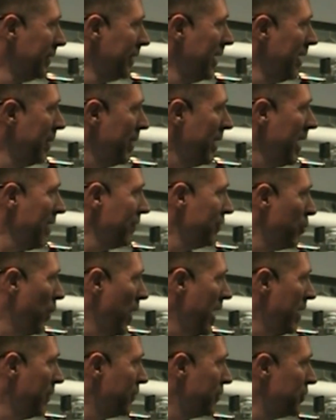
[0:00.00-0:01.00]
Anybody have to
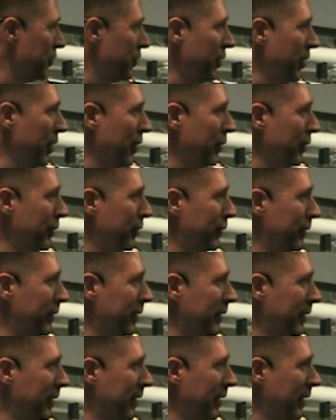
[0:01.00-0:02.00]
wait for Studio?
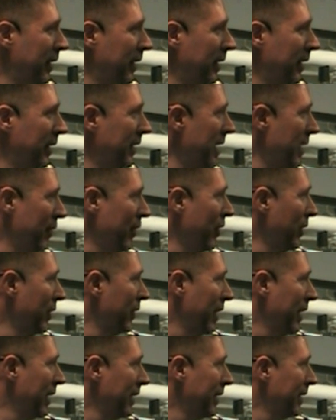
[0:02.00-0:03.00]
Never,
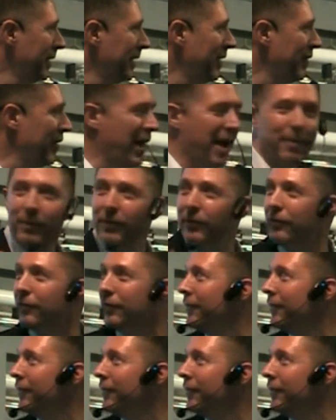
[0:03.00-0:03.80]
right? Never happens?